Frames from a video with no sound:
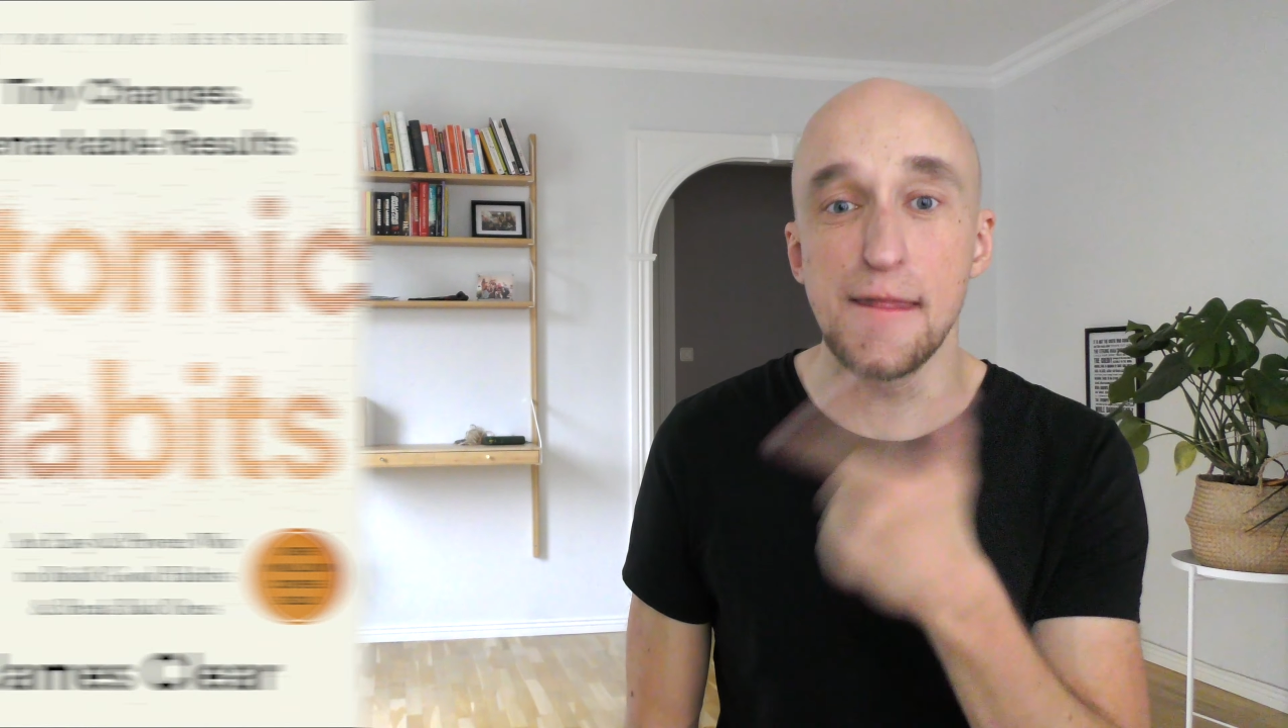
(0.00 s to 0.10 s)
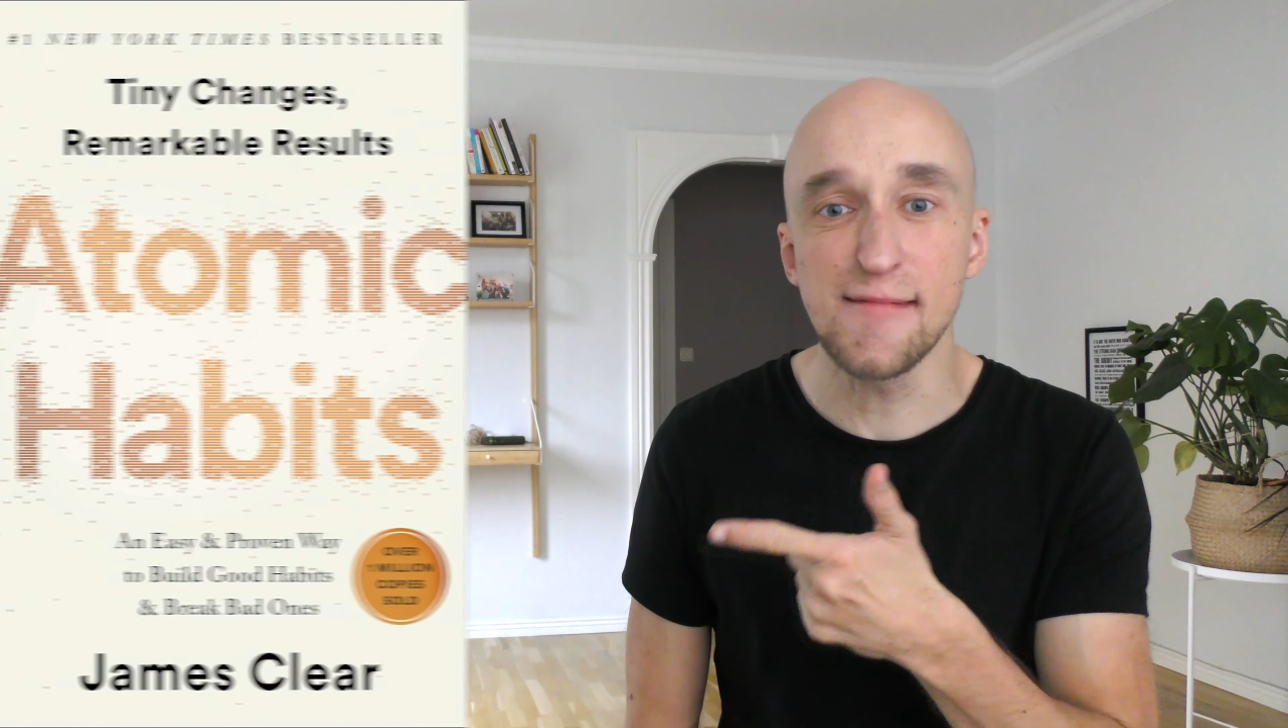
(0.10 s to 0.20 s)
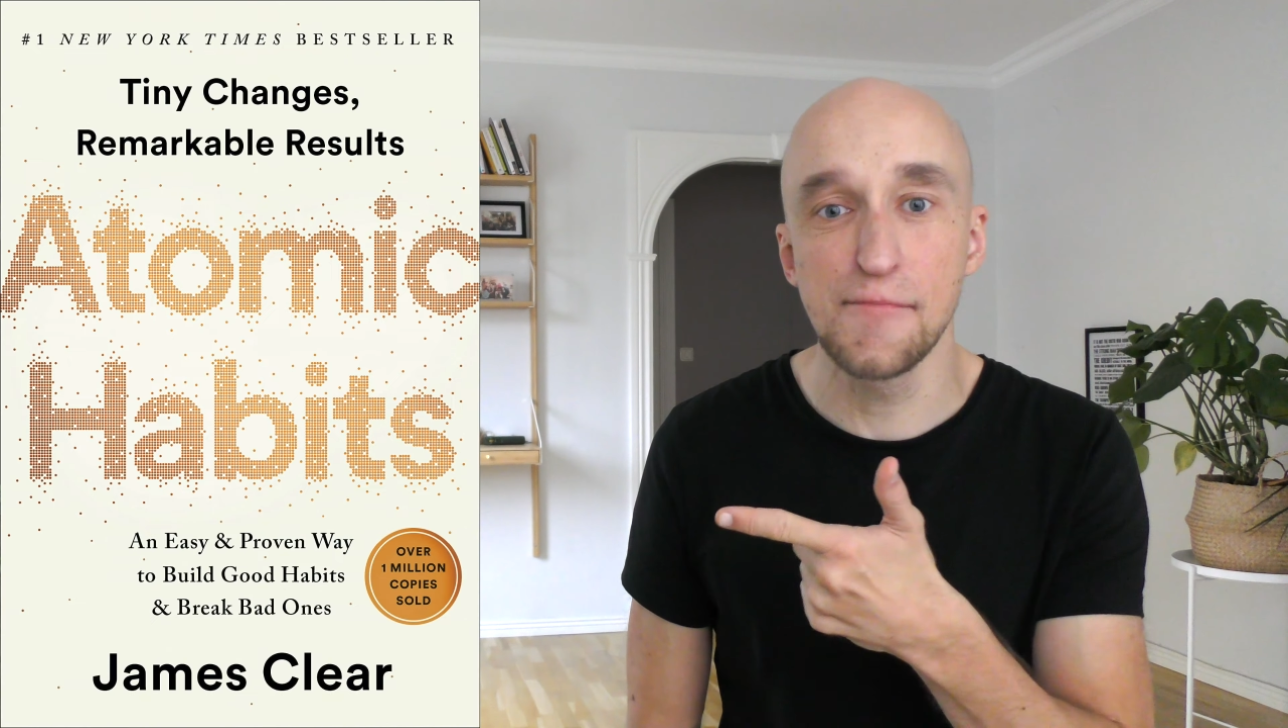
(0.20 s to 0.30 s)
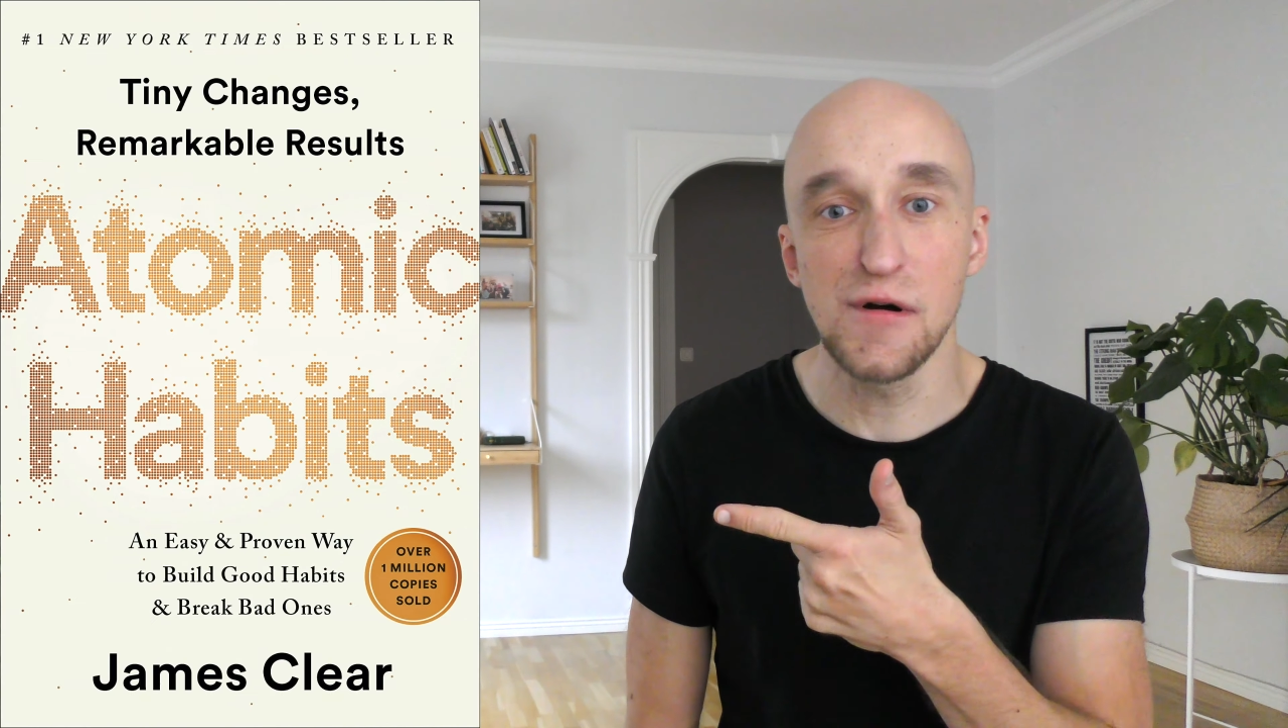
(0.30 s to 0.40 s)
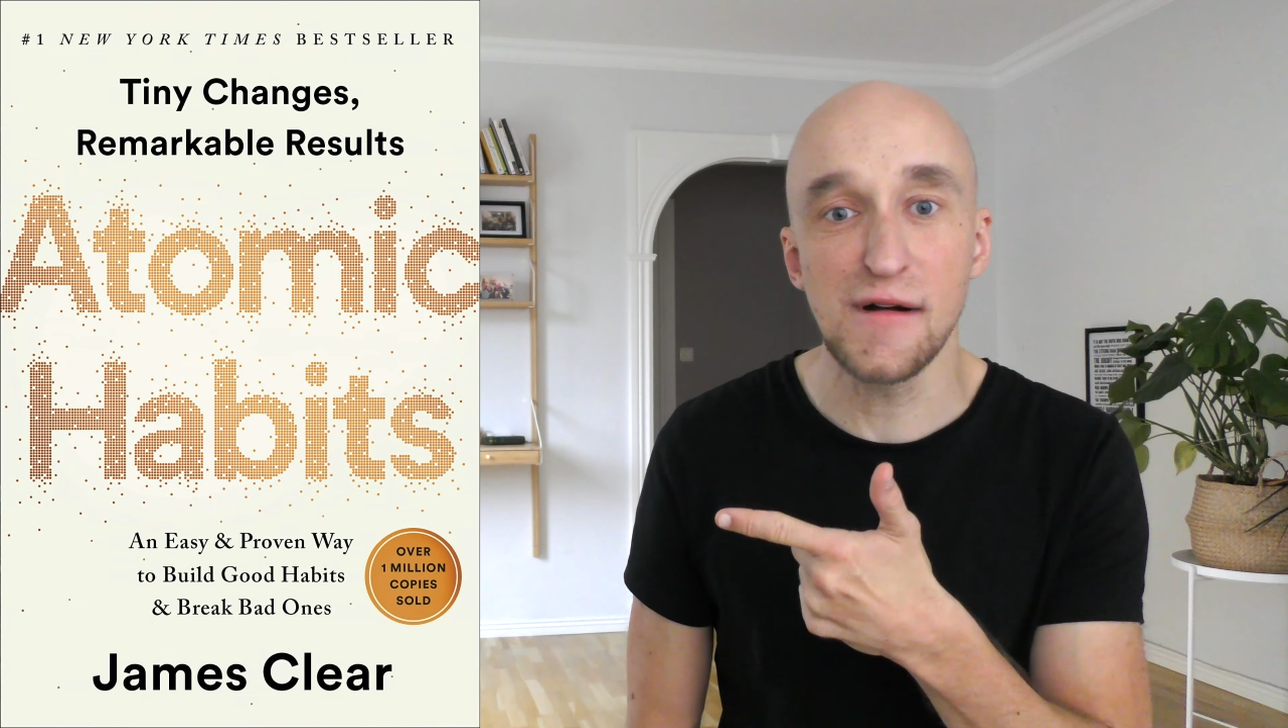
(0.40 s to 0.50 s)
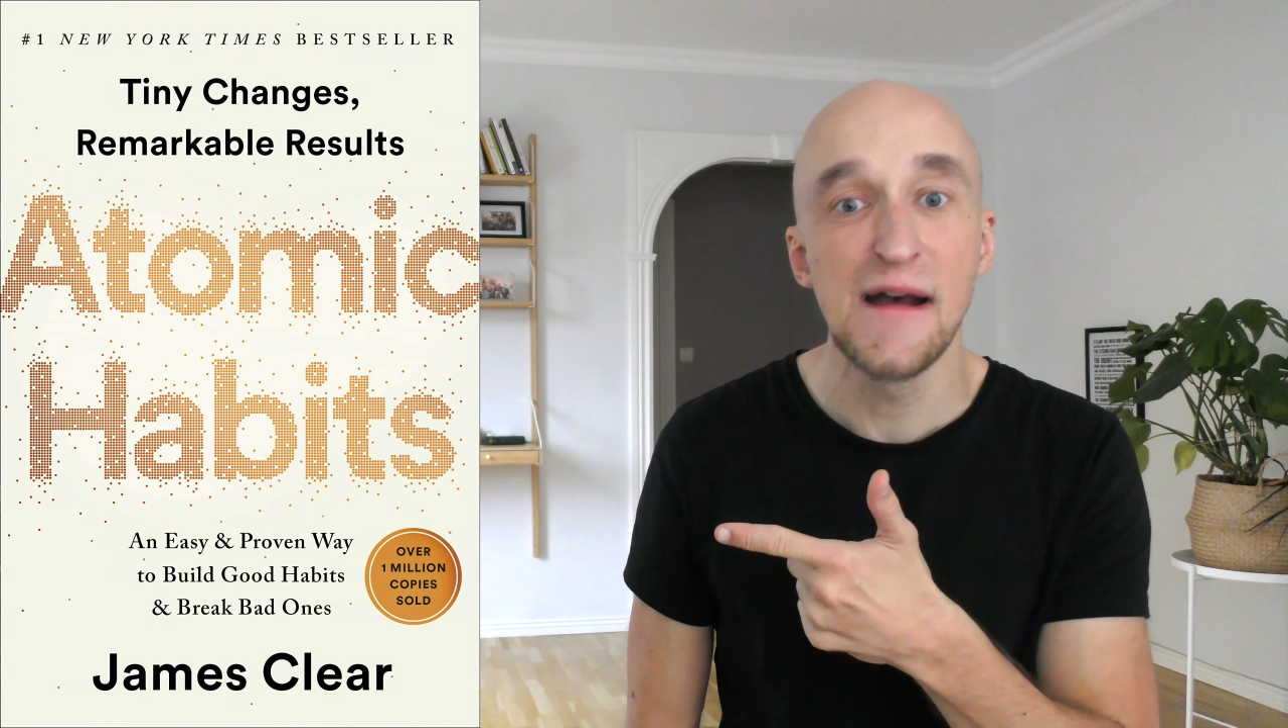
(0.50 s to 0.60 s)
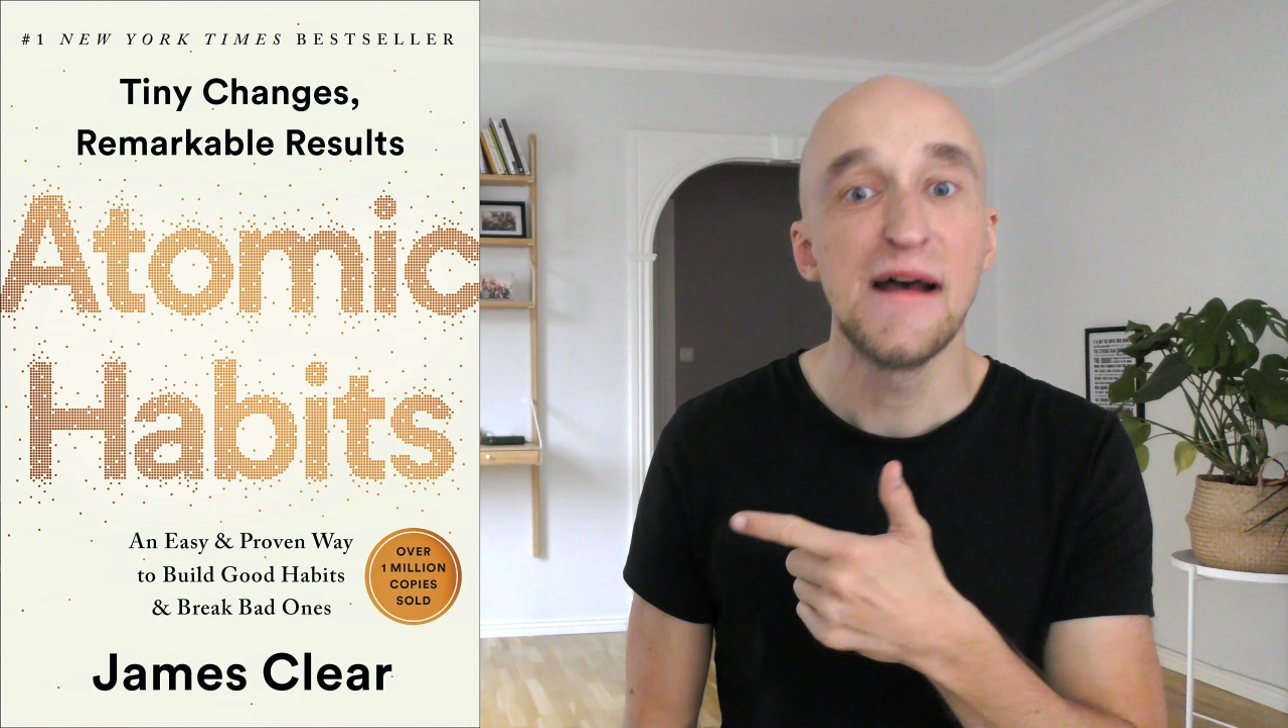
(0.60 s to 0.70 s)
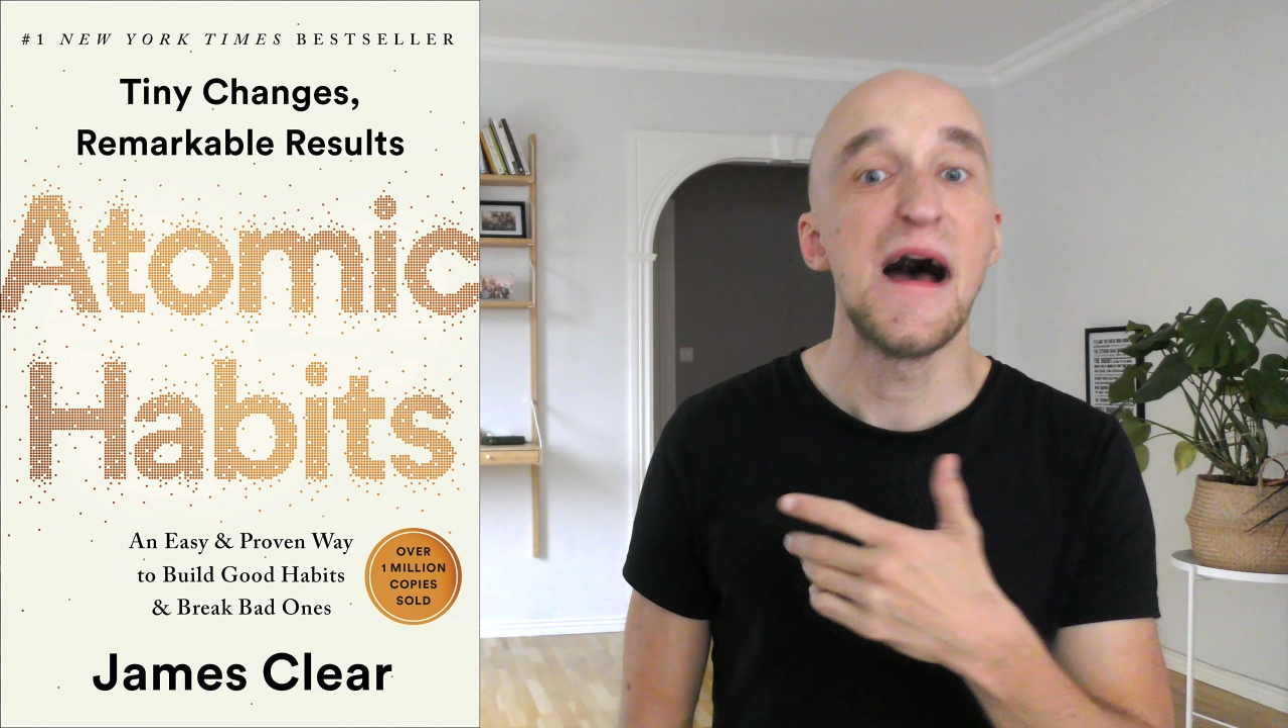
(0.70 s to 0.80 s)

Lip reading: this book,